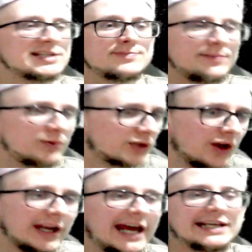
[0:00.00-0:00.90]
people don't
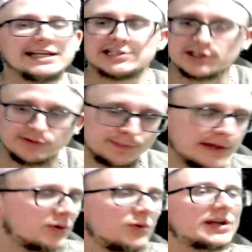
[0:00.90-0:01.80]
like each other,
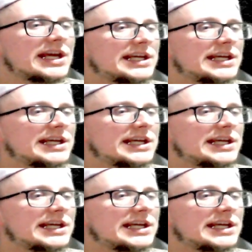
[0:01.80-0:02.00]
people will kick